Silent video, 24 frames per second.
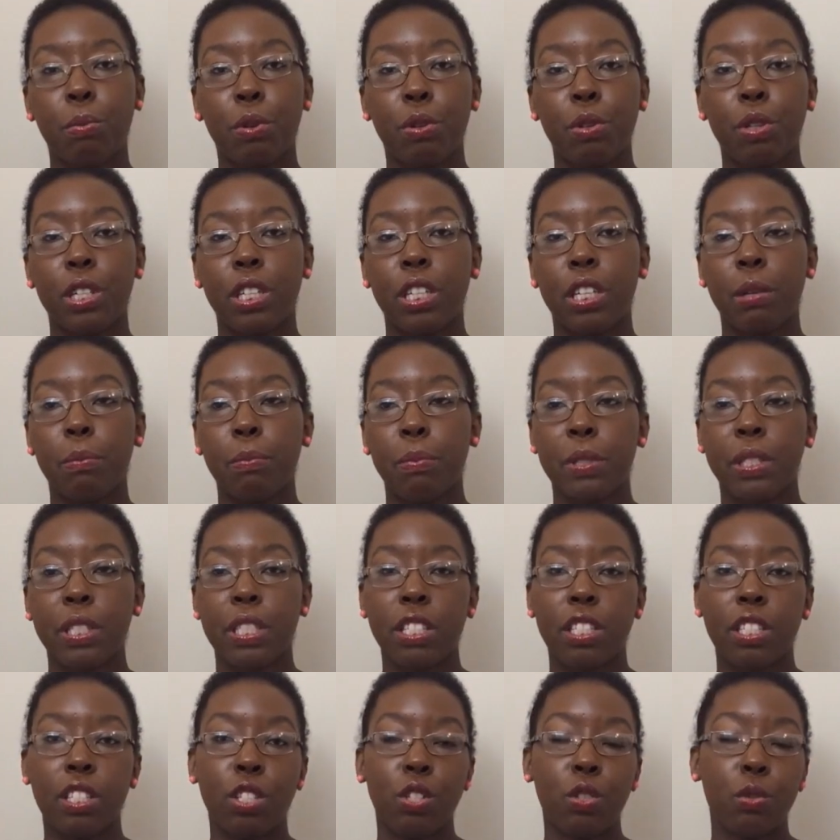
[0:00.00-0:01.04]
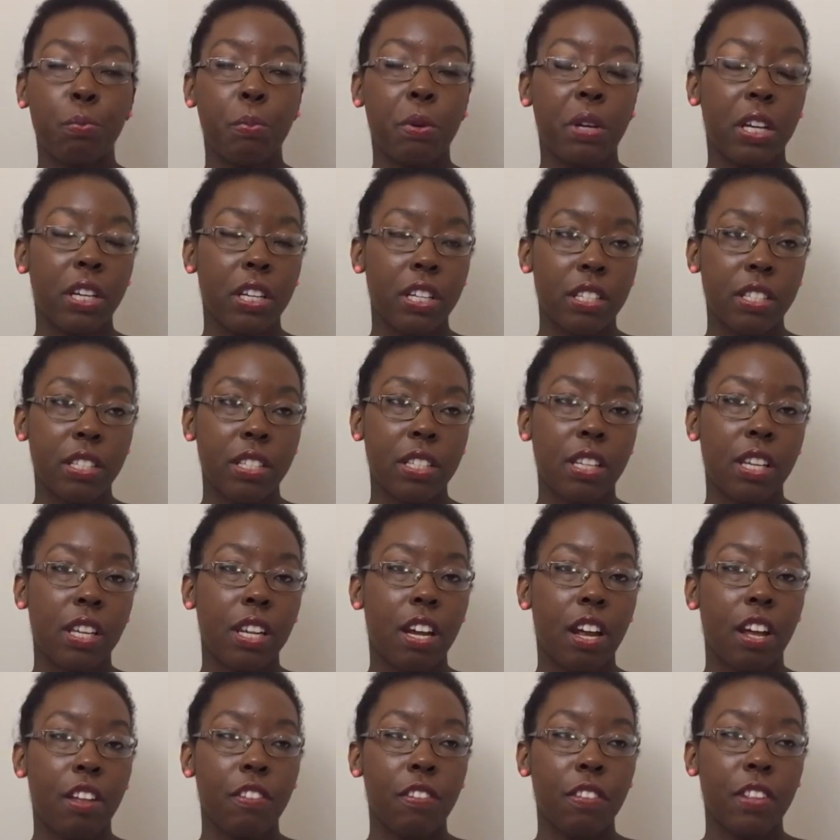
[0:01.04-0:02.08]
broken up into 2 parts
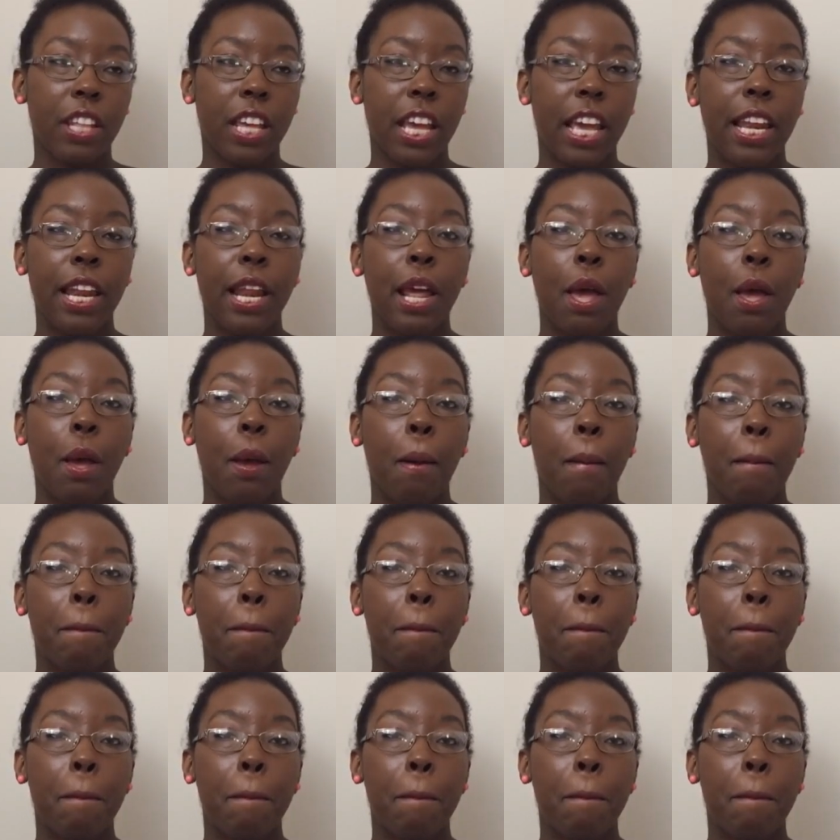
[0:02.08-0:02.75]
and all of that.